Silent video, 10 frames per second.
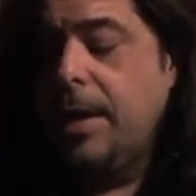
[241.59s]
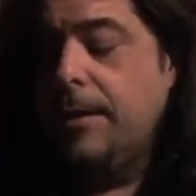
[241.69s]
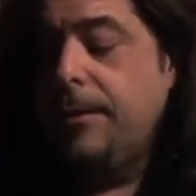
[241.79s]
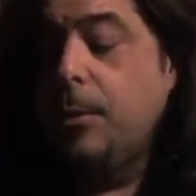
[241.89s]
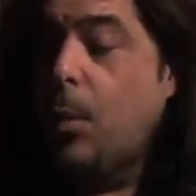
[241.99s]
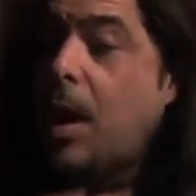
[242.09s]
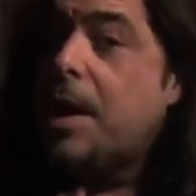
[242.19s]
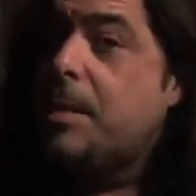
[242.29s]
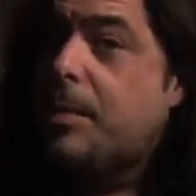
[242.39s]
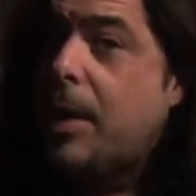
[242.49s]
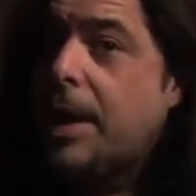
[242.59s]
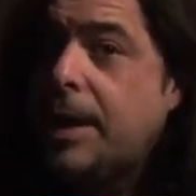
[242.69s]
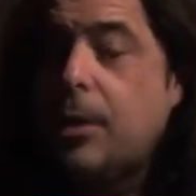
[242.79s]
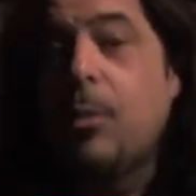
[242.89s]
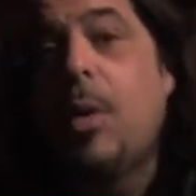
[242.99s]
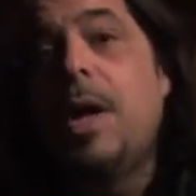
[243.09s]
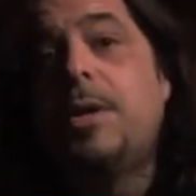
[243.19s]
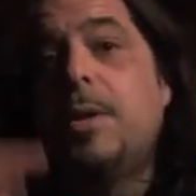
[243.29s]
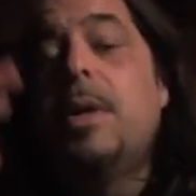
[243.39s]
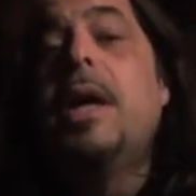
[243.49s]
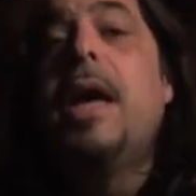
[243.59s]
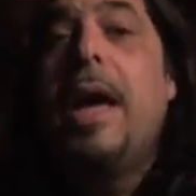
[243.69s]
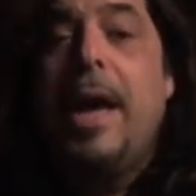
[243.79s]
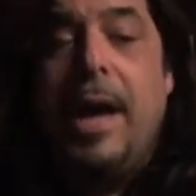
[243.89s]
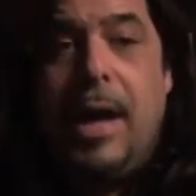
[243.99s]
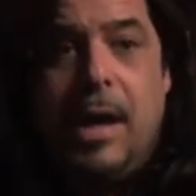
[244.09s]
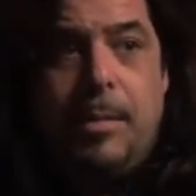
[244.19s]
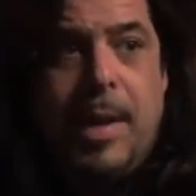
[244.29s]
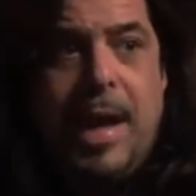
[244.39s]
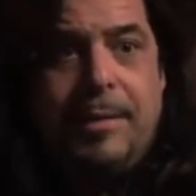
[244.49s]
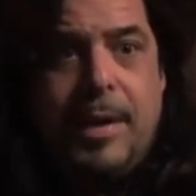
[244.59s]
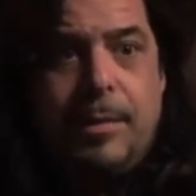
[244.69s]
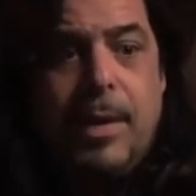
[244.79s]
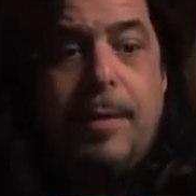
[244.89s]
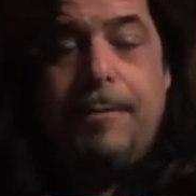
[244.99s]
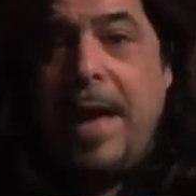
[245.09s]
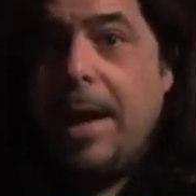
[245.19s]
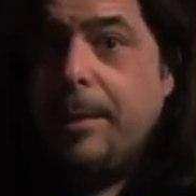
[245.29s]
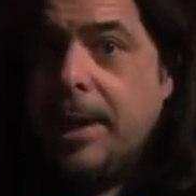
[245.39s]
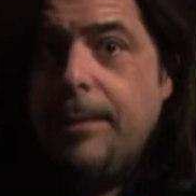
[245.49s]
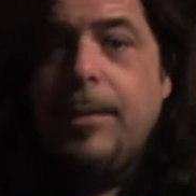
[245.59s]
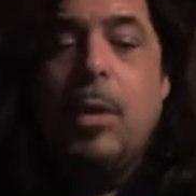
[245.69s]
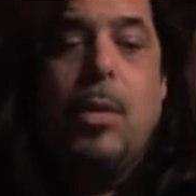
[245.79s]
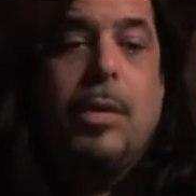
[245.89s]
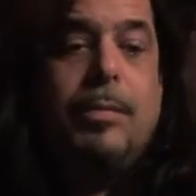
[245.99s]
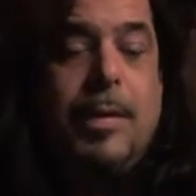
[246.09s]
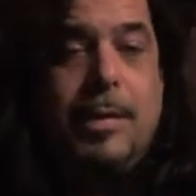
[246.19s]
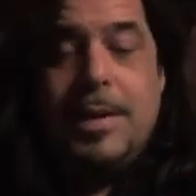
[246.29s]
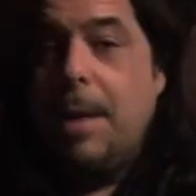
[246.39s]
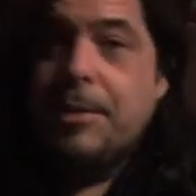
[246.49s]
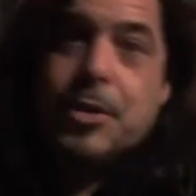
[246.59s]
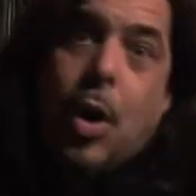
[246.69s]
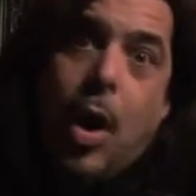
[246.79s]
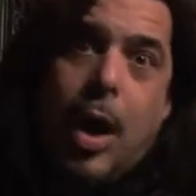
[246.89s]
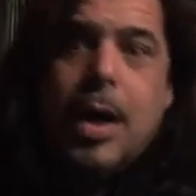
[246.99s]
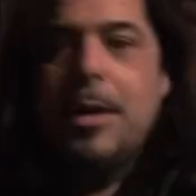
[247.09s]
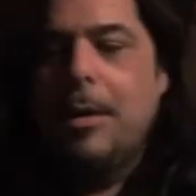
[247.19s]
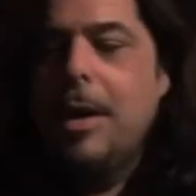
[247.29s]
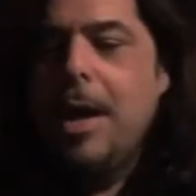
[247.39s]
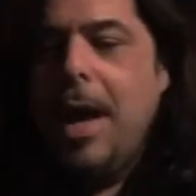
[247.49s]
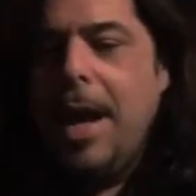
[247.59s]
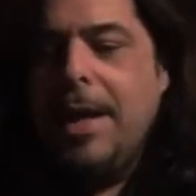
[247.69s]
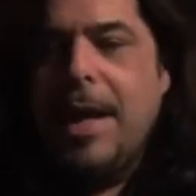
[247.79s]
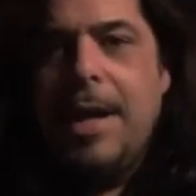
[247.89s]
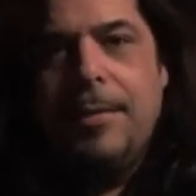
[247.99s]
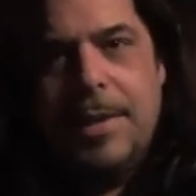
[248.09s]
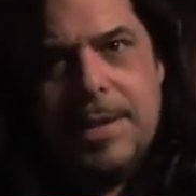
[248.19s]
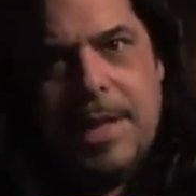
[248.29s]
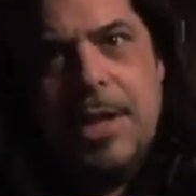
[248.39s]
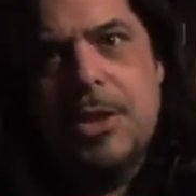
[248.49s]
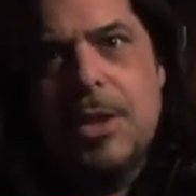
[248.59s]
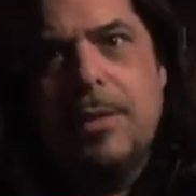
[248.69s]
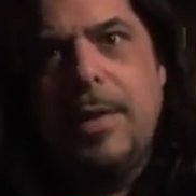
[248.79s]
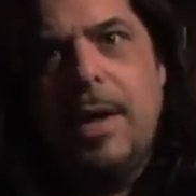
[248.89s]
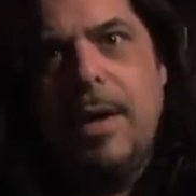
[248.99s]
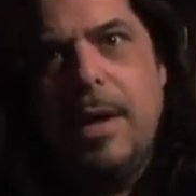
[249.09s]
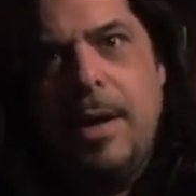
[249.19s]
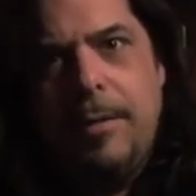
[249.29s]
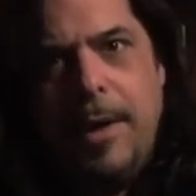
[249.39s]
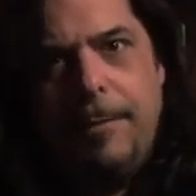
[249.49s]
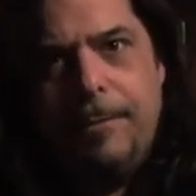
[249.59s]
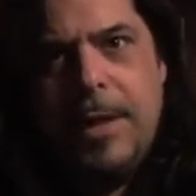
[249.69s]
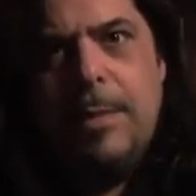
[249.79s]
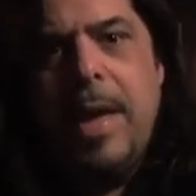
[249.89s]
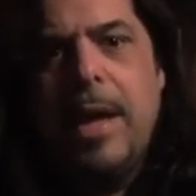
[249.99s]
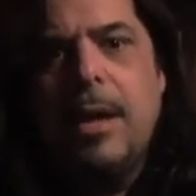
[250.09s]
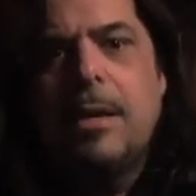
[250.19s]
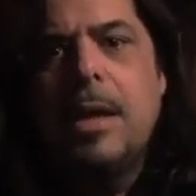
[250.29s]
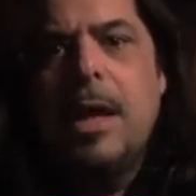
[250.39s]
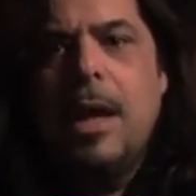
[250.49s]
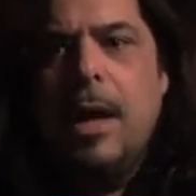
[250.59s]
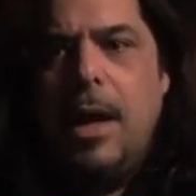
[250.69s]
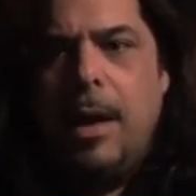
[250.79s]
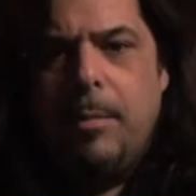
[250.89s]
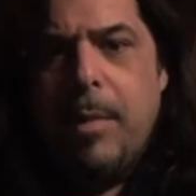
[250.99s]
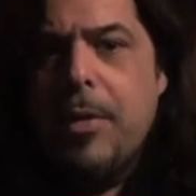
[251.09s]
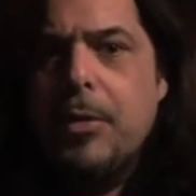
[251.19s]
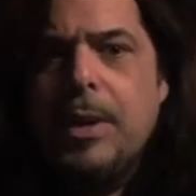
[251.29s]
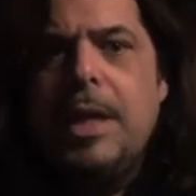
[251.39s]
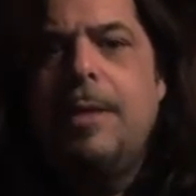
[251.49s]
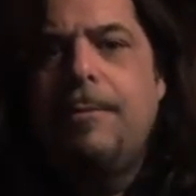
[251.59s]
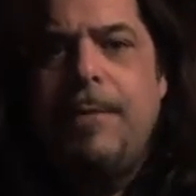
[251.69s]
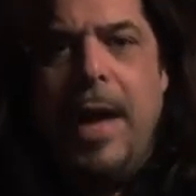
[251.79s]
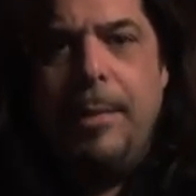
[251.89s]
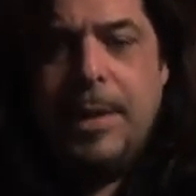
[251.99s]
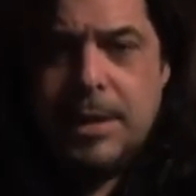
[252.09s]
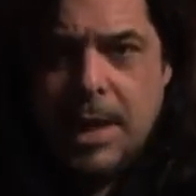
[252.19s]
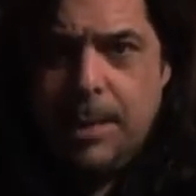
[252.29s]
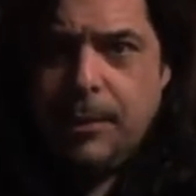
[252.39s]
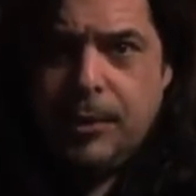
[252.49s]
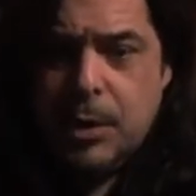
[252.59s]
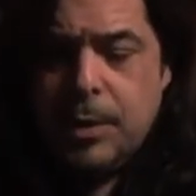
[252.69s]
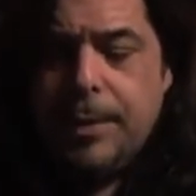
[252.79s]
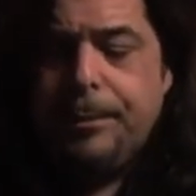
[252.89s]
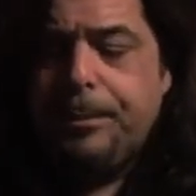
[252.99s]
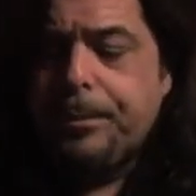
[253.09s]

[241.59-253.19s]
And if you want to be pregnant or want to have a family or adopt a dog or any kind of extension of a female, motherly family type of unit,